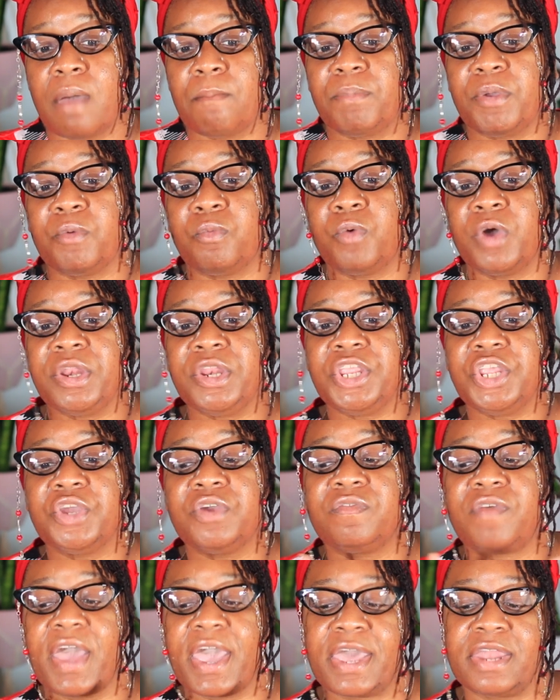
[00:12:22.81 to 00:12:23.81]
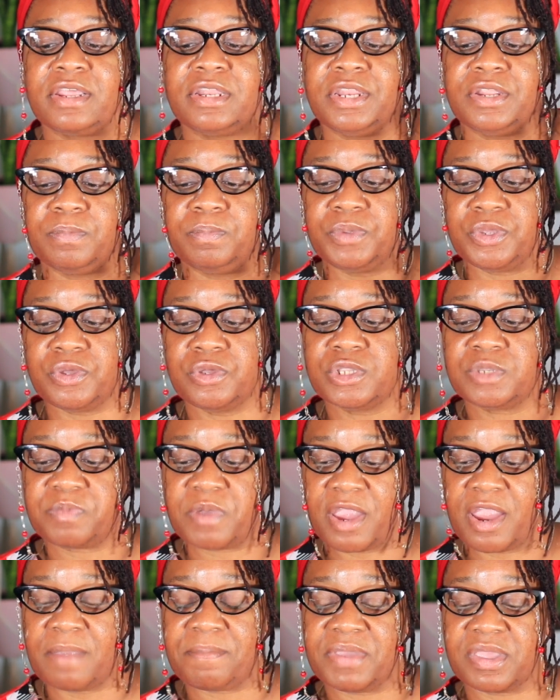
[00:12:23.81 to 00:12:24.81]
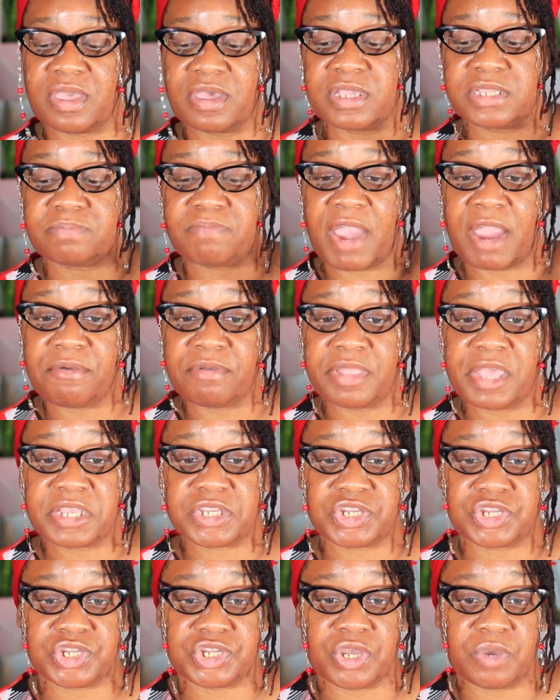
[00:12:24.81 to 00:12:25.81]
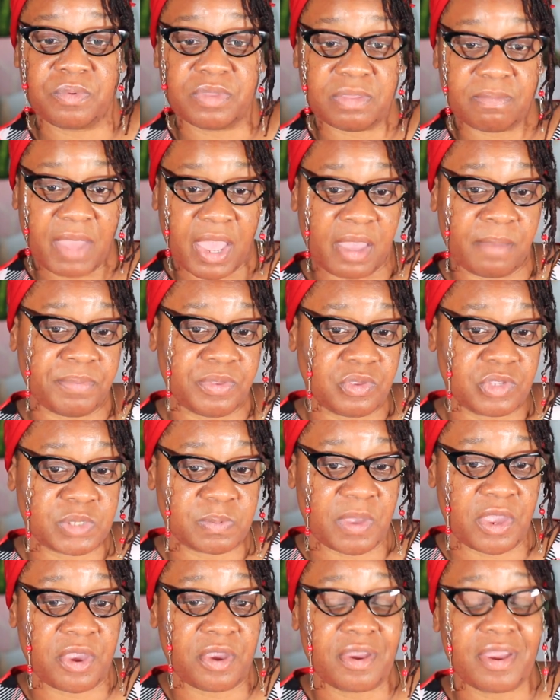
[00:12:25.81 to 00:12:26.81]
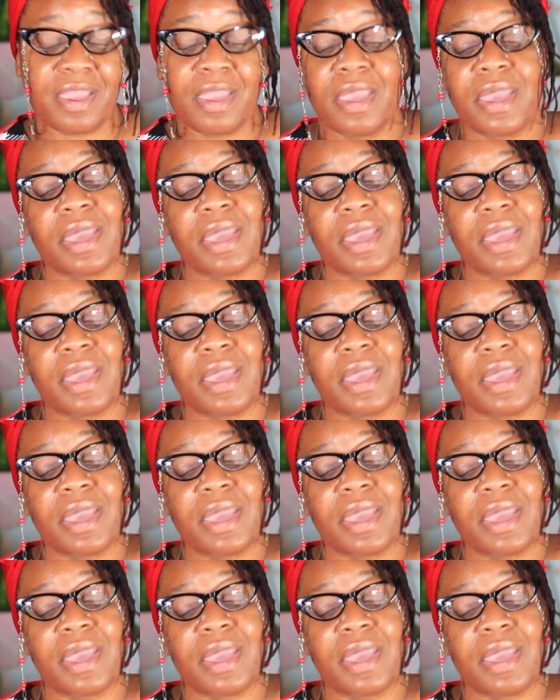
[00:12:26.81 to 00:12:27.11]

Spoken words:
But when you've had an abused parrot, because my relationship with my abused parrot